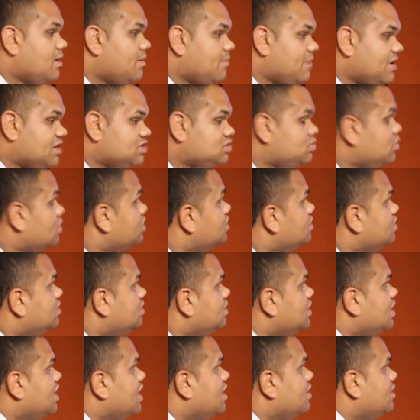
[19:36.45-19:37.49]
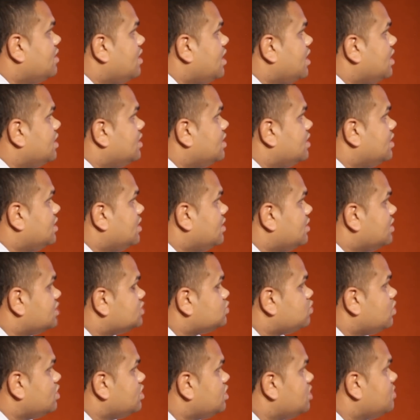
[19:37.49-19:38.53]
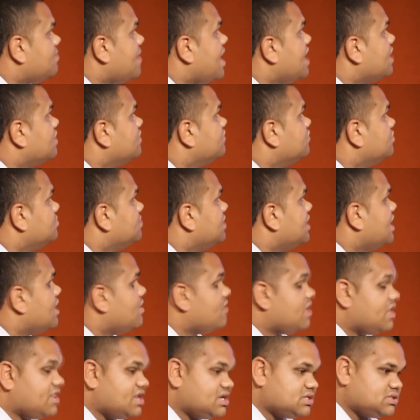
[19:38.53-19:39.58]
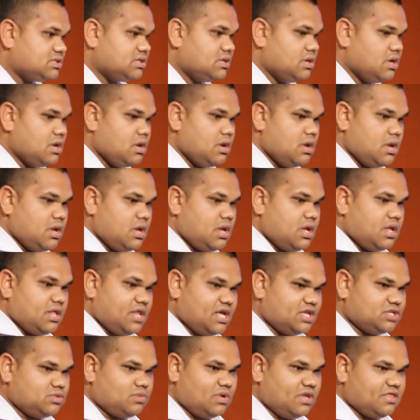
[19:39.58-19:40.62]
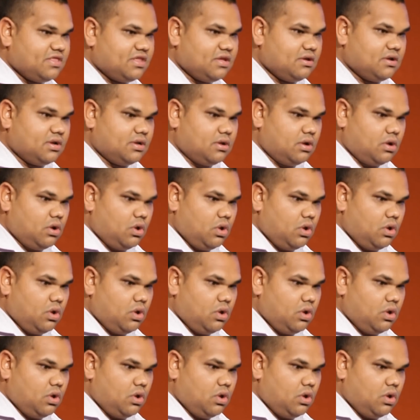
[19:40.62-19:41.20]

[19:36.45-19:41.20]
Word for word: But it's what you, you know, it's what you make of them, you know. And that's that's one thing I